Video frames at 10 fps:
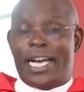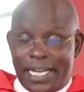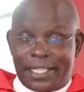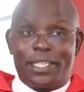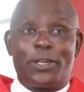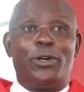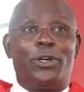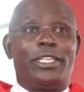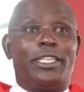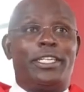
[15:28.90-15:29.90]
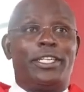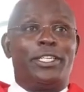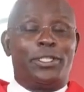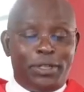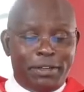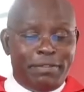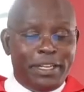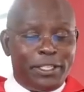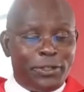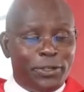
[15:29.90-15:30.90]
Ask God to
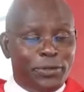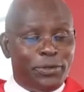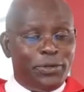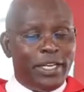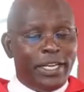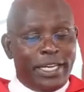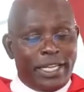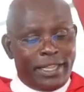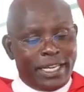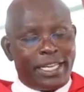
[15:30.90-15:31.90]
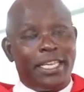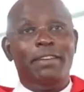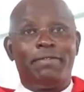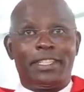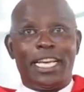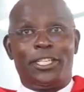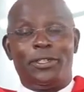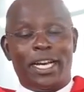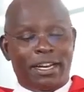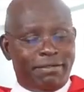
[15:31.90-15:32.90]
reveal to you the gift that
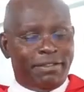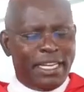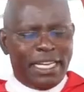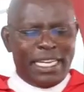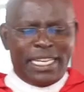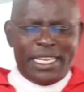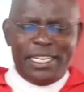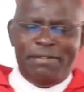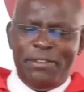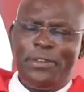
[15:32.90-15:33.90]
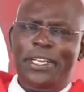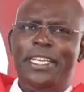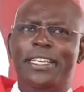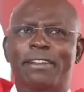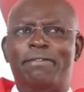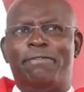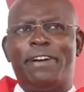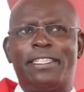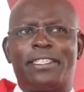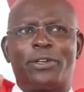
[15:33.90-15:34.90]
you have. If you read
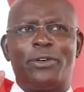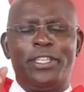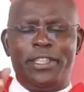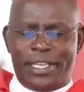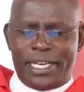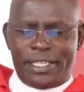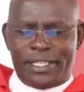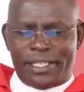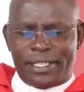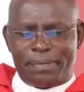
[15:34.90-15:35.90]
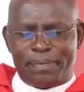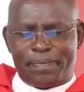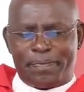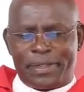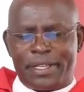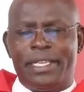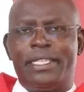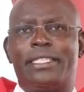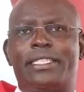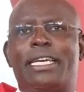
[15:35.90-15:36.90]
1 Corinthians
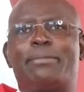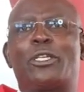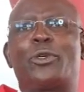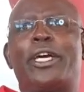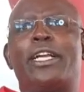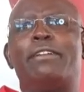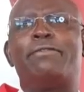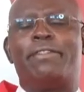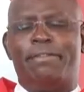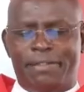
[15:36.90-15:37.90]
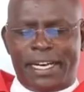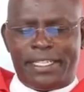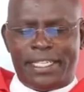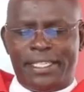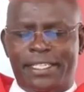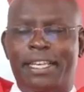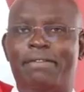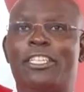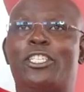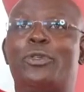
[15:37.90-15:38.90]
chapter 12, verses
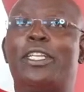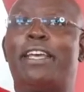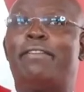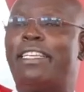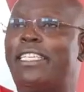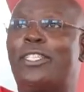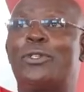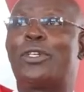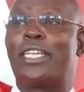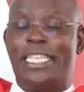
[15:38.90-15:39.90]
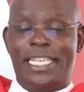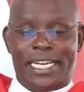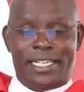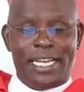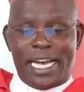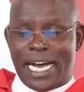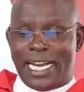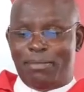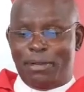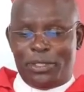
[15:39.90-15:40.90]
7 to 11, it is so clear.
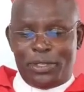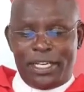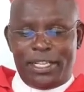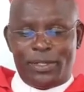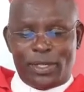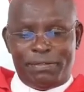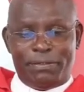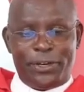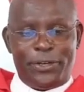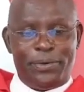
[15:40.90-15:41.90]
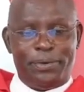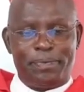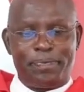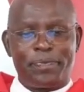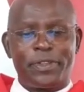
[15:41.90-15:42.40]
Allow me to read this one for you.